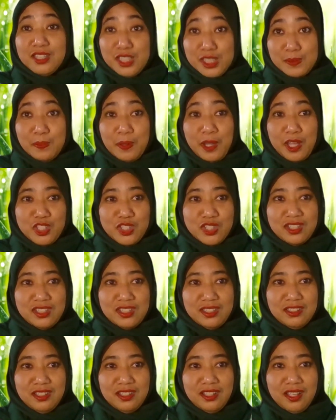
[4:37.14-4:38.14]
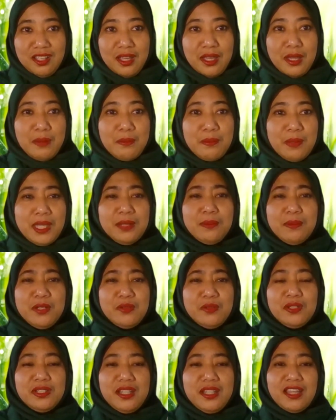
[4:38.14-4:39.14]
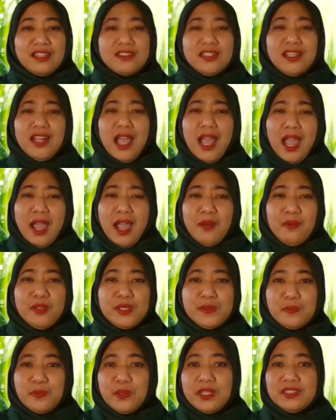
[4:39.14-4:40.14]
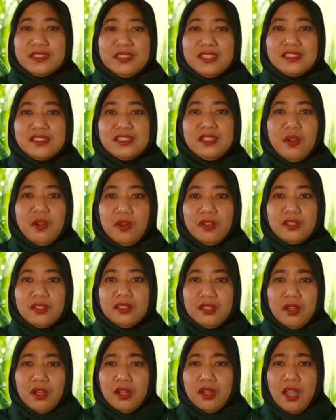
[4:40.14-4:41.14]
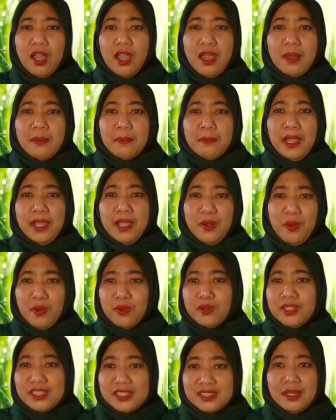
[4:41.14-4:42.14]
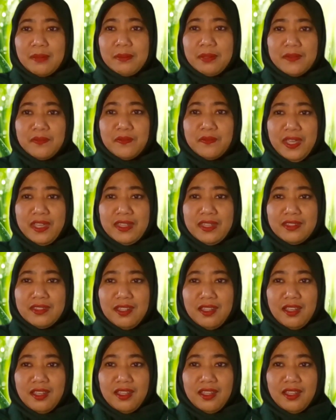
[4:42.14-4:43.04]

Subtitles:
This passion made me realize that I was practicing all along my own Islamic faith